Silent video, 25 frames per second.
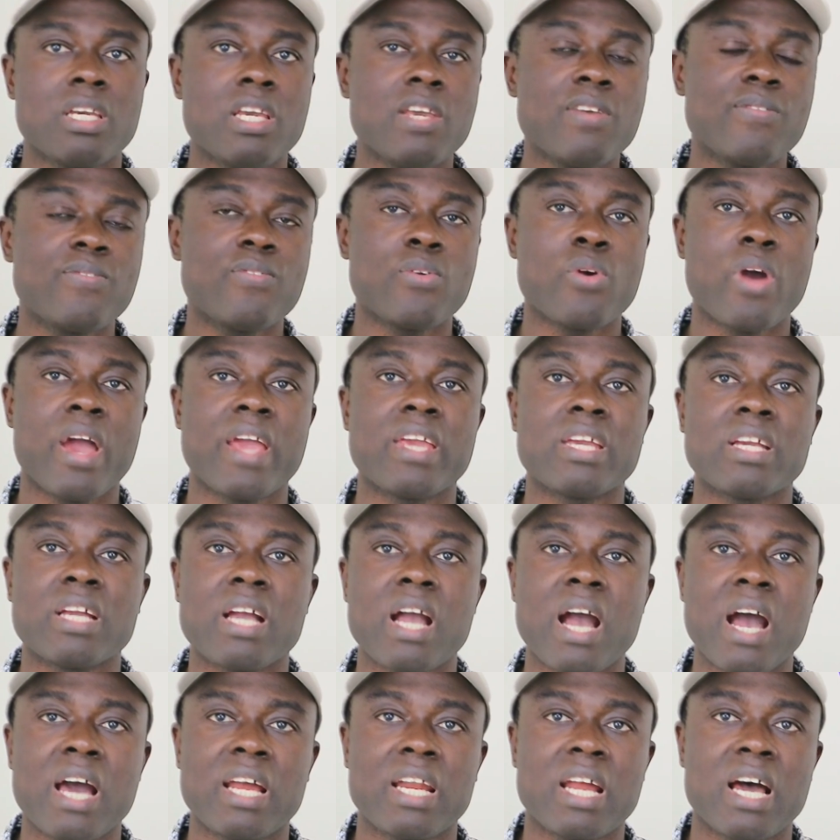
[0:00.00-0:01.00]
If you are
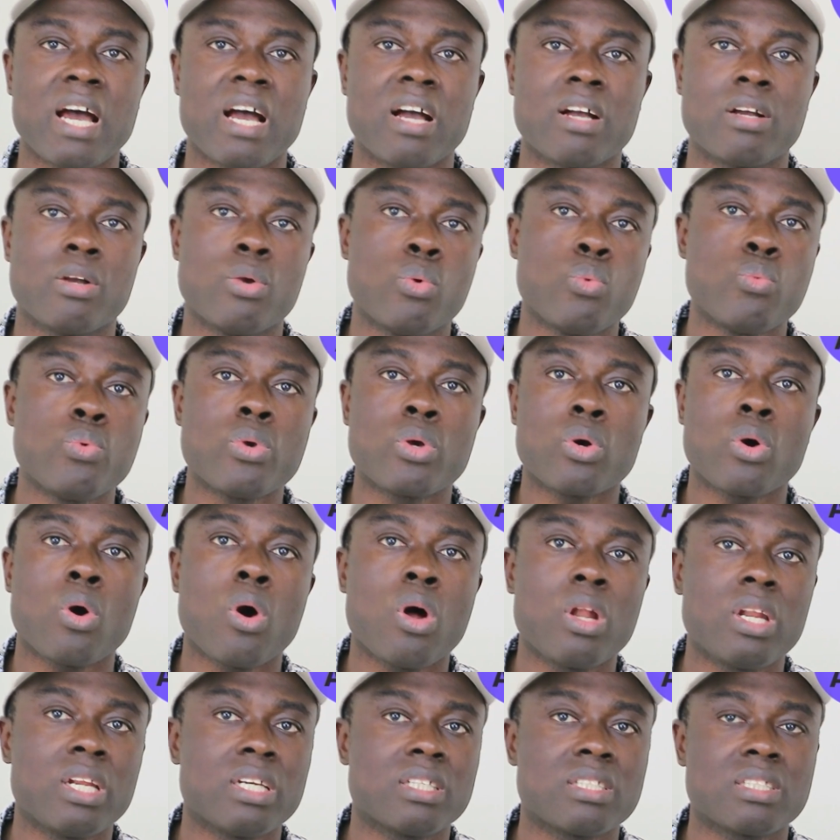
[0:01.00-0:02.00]
in Ghana, we
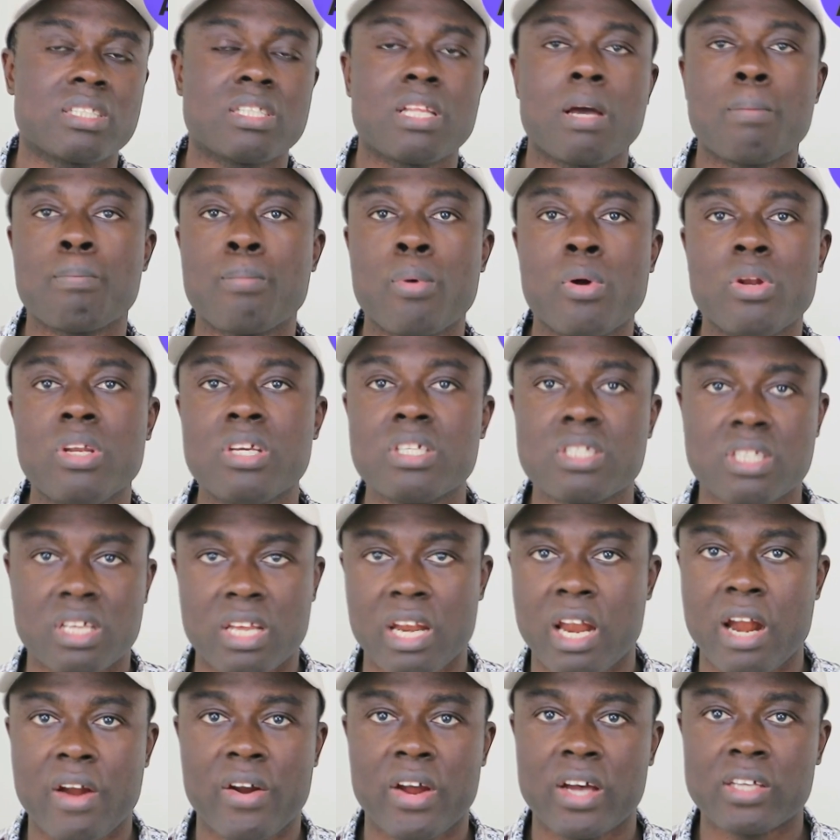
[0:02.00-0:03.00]
call it the police
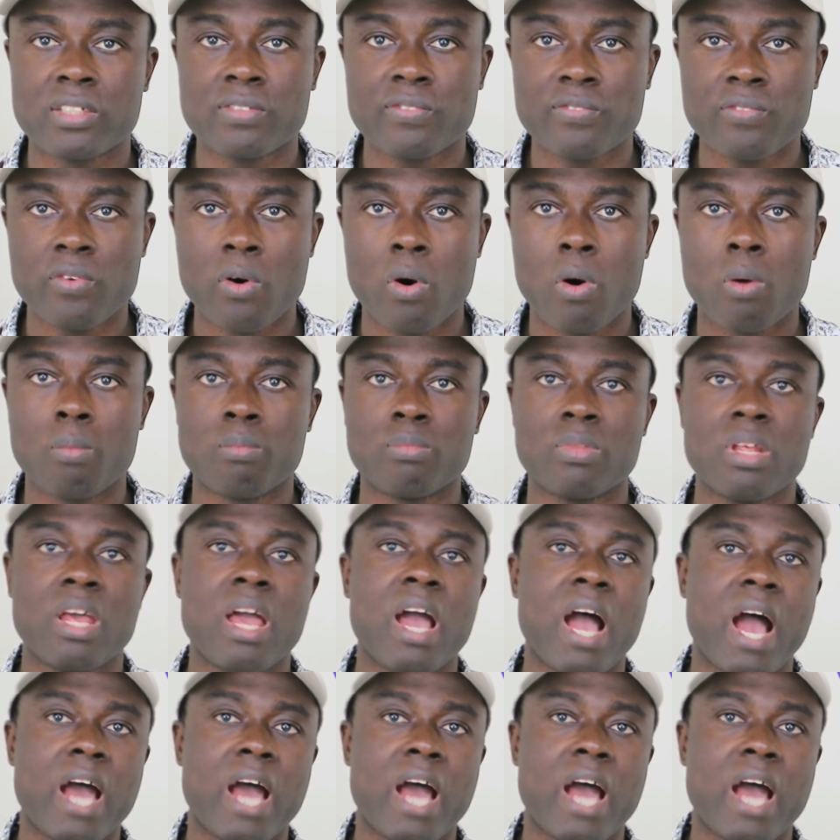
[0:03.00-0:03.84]
clearance form.